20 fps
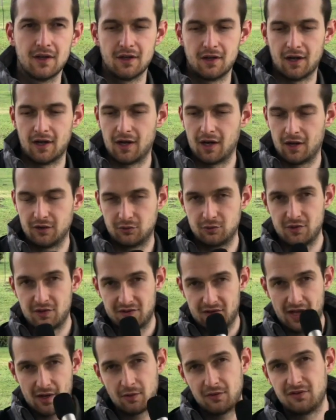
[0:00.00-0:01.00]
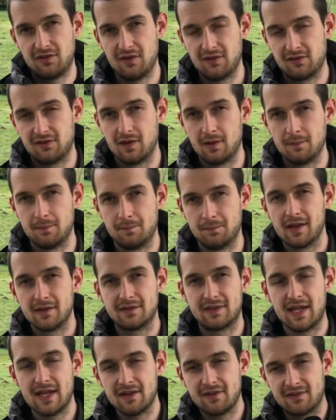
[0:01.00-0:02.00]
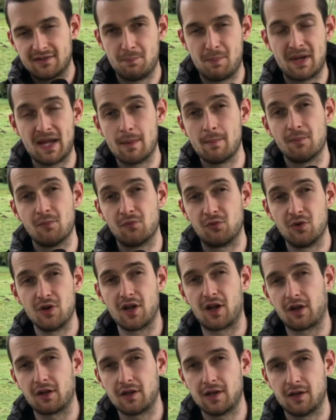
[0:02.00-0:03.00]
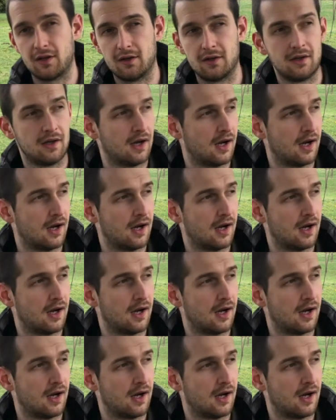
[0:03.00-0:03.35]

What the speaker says: to this ecosystem, things become really clear.